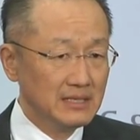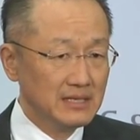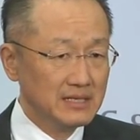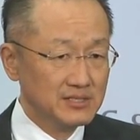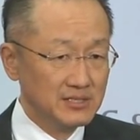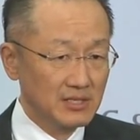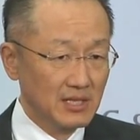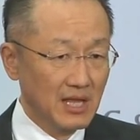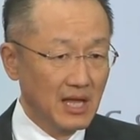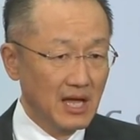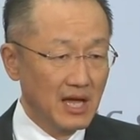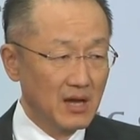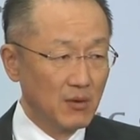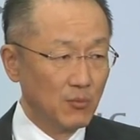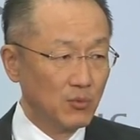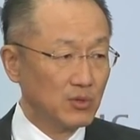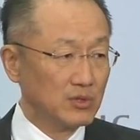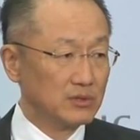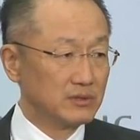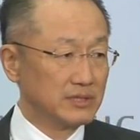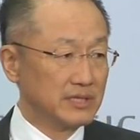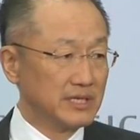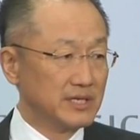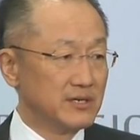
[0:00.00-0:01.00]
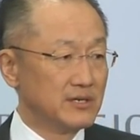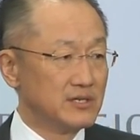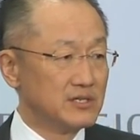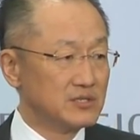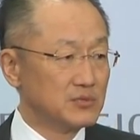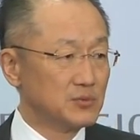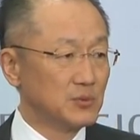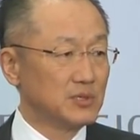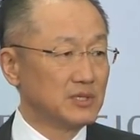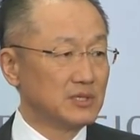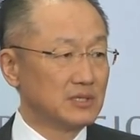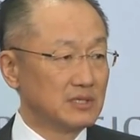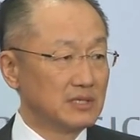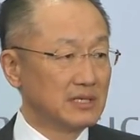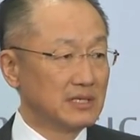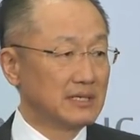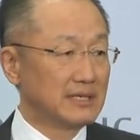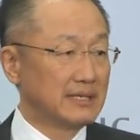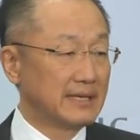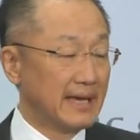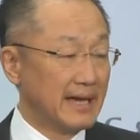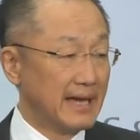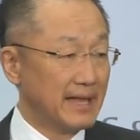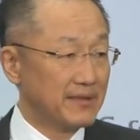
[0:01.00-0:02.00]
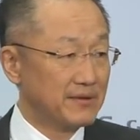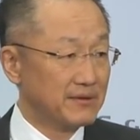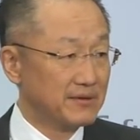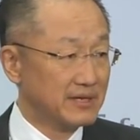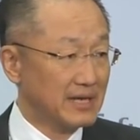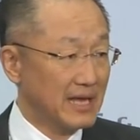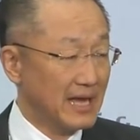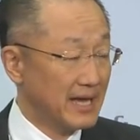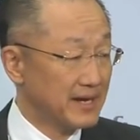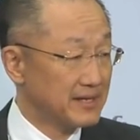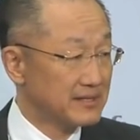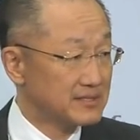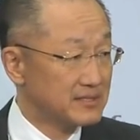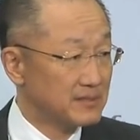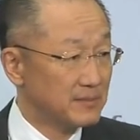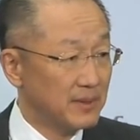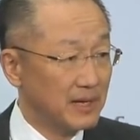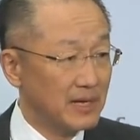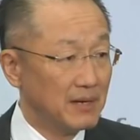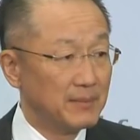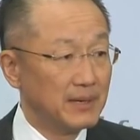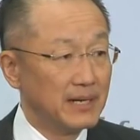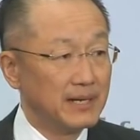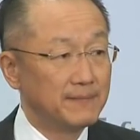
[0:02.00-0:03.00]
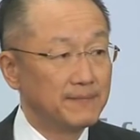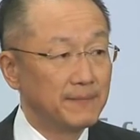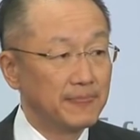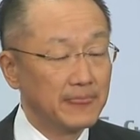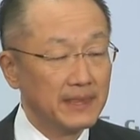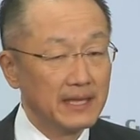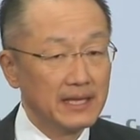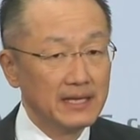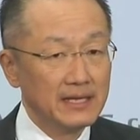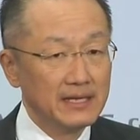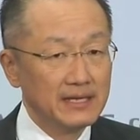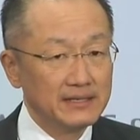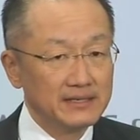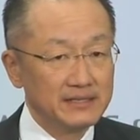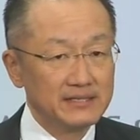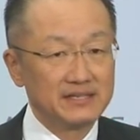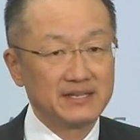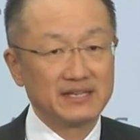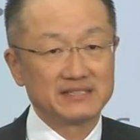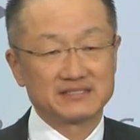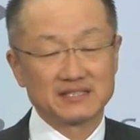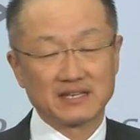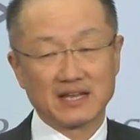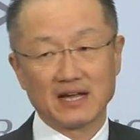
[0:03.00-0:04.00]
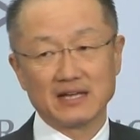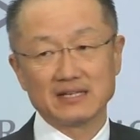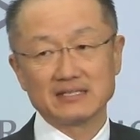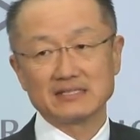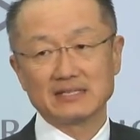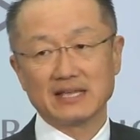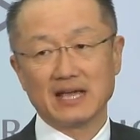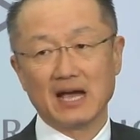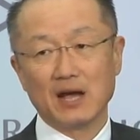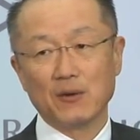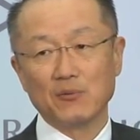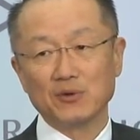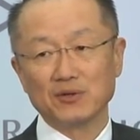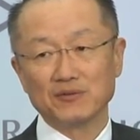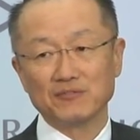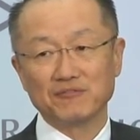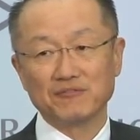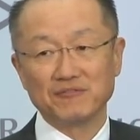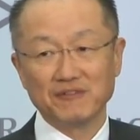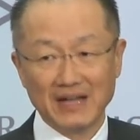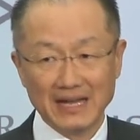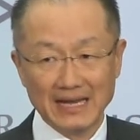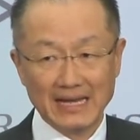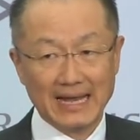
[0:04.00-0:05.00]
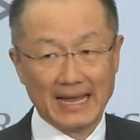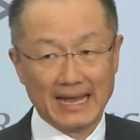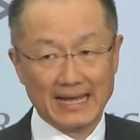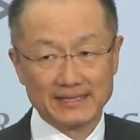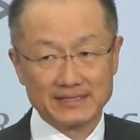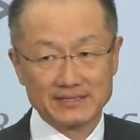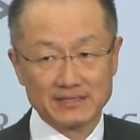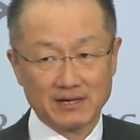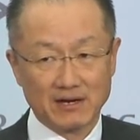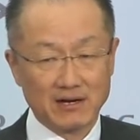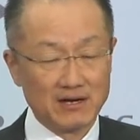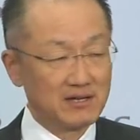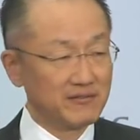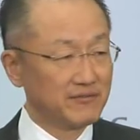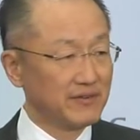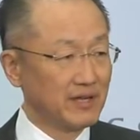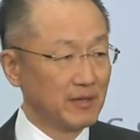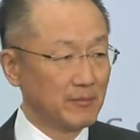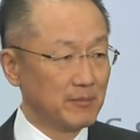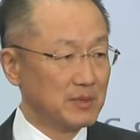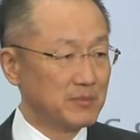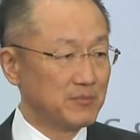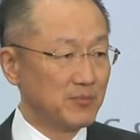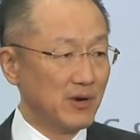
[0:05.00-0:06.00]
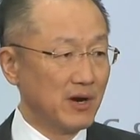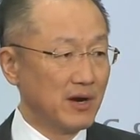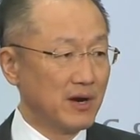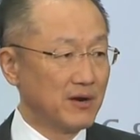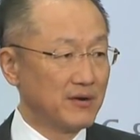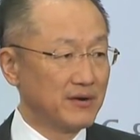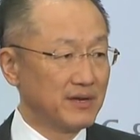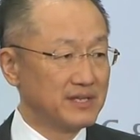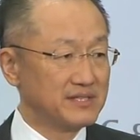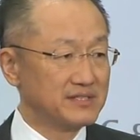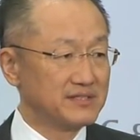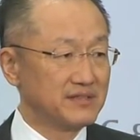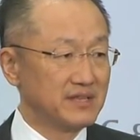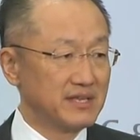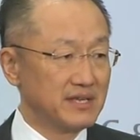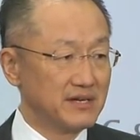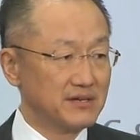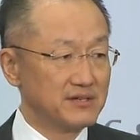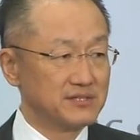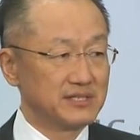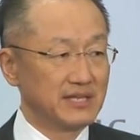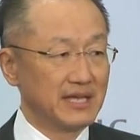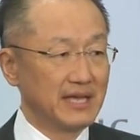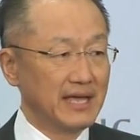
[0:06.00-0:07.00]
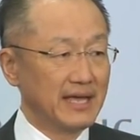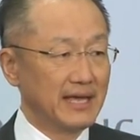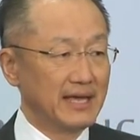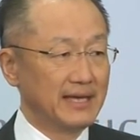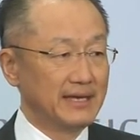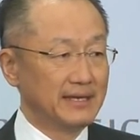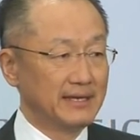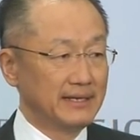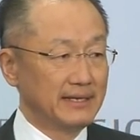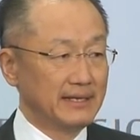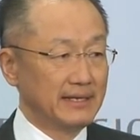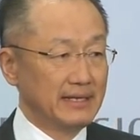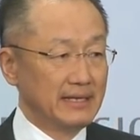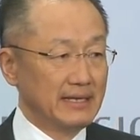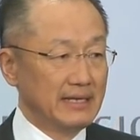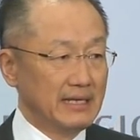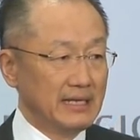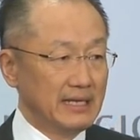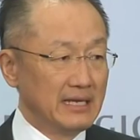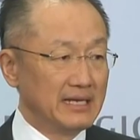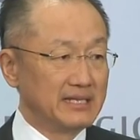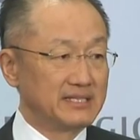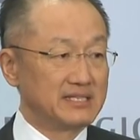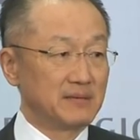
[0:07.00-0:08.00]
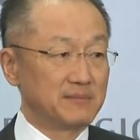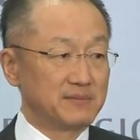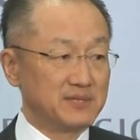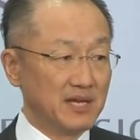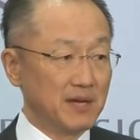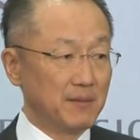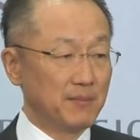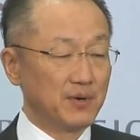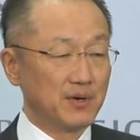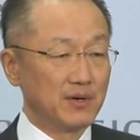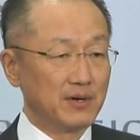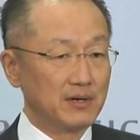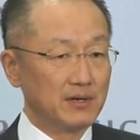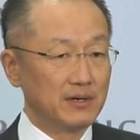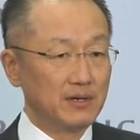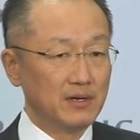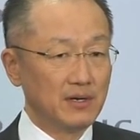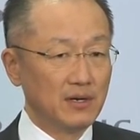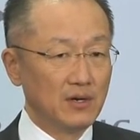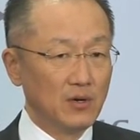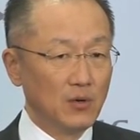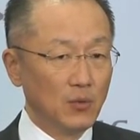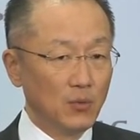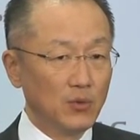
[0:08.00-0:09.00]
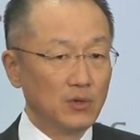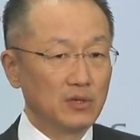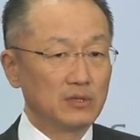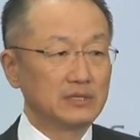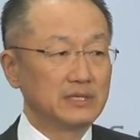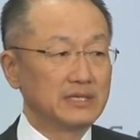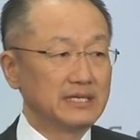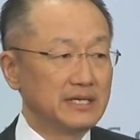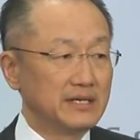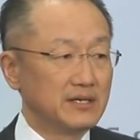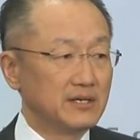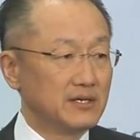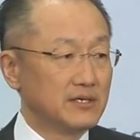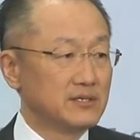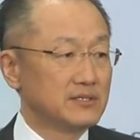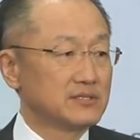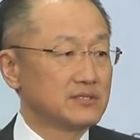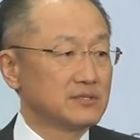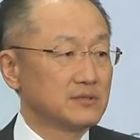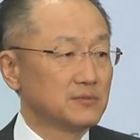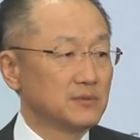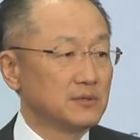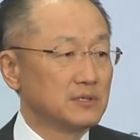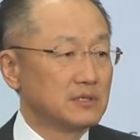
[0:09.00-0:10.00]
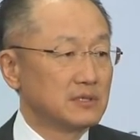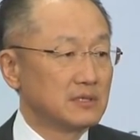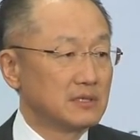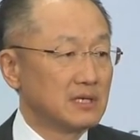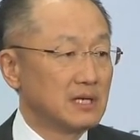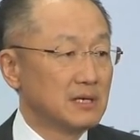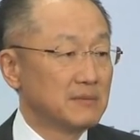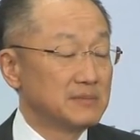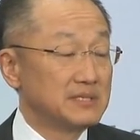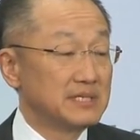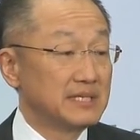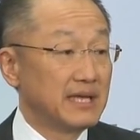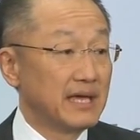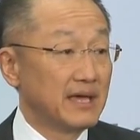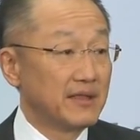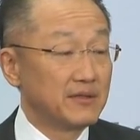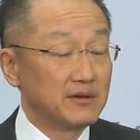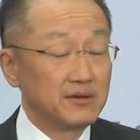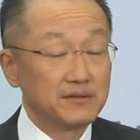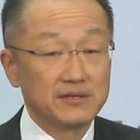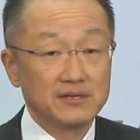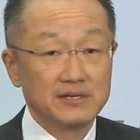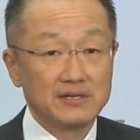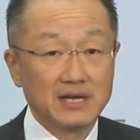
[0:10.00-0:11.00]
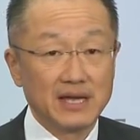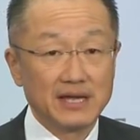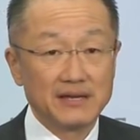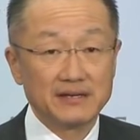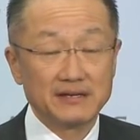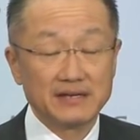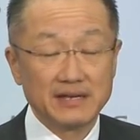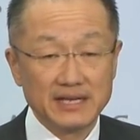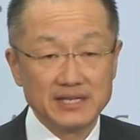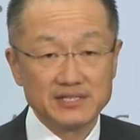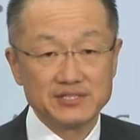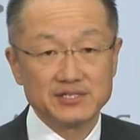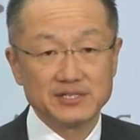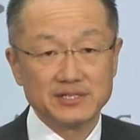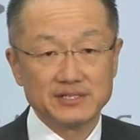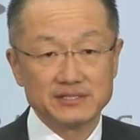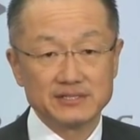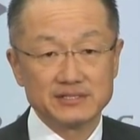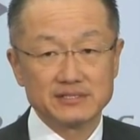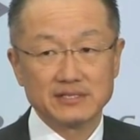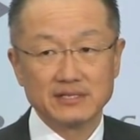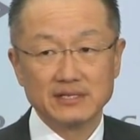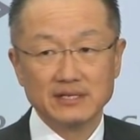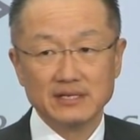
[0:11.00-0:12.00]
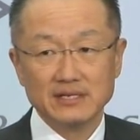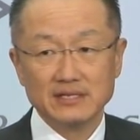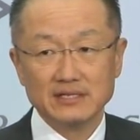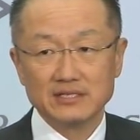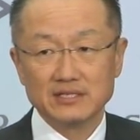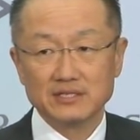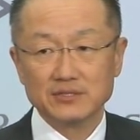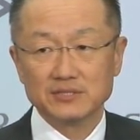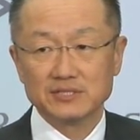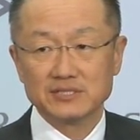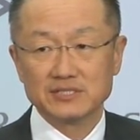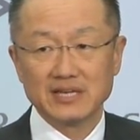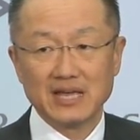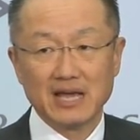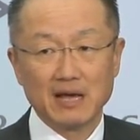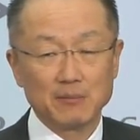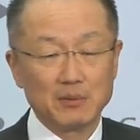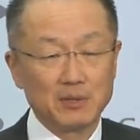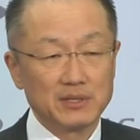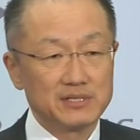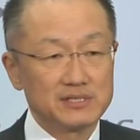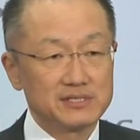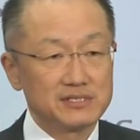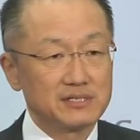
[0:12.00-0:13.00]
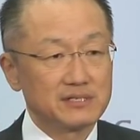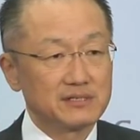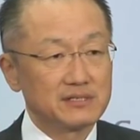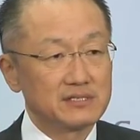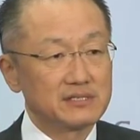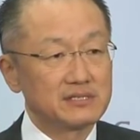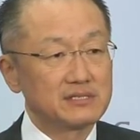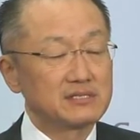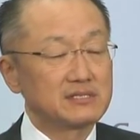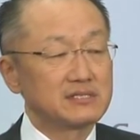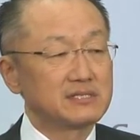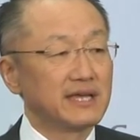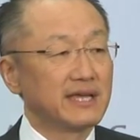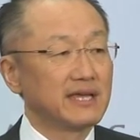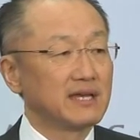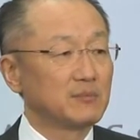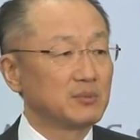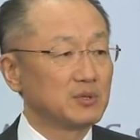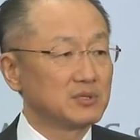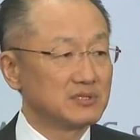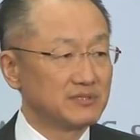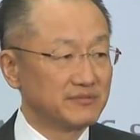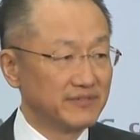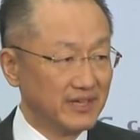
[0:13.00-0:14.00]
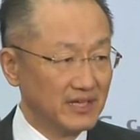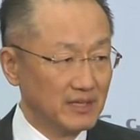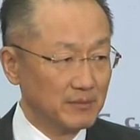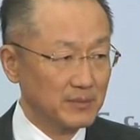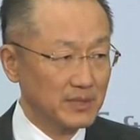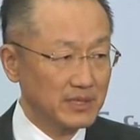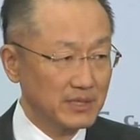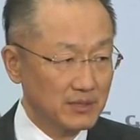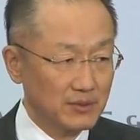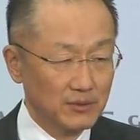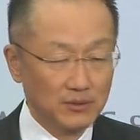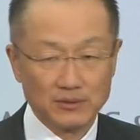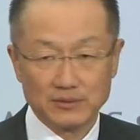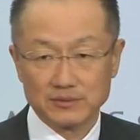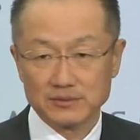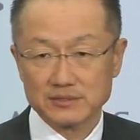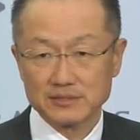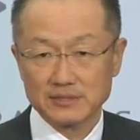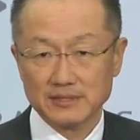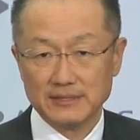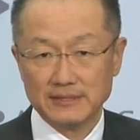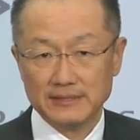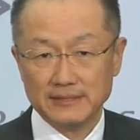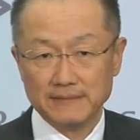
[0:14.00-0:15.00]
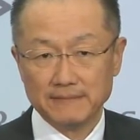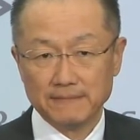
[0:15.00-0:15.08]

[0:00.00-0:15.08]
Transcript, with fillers: In July, world leaders will gather in Addis Ababa to discuss how we'll finance our development priorities in the years ahead. In September, world leaders will come together at the United Nations to establish the Sustainable Development Goals,